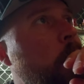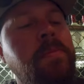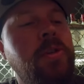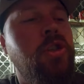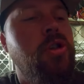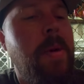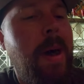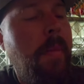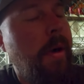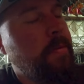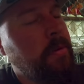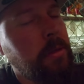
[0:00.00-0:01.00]
Not too bad,
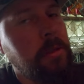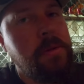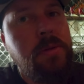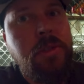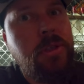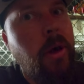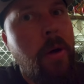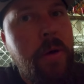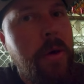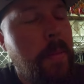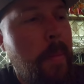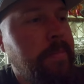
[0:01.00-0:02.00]
but oh, so
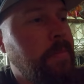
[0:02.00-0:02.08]
good.